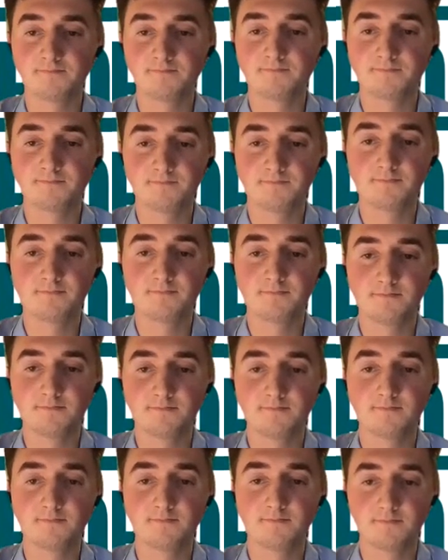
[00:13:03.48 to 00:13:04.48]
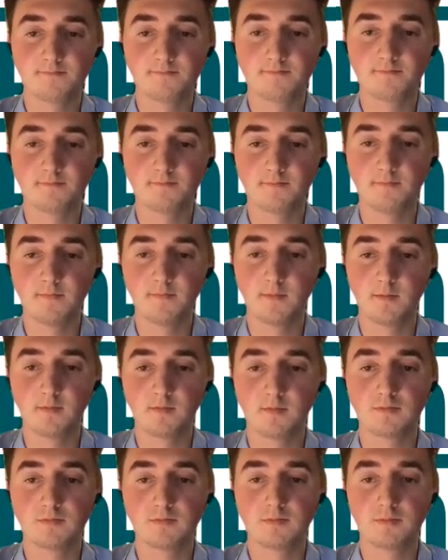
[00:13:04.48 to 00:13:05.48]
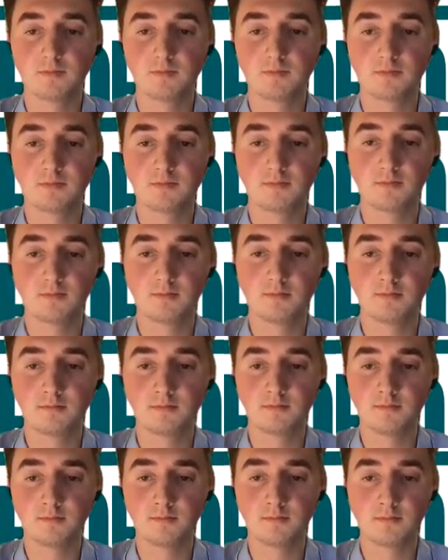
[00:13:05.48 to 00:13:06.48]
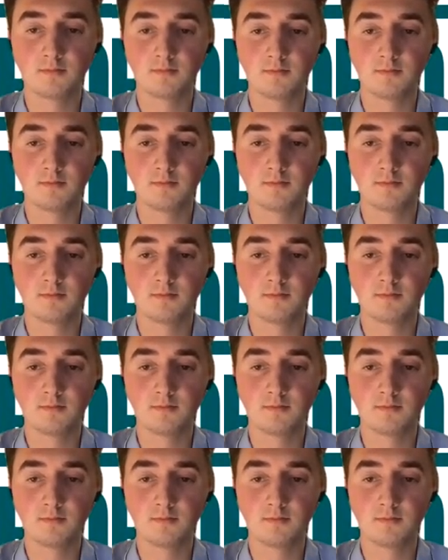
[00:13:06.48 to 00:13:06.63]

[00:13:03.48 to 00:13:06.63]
[no speech]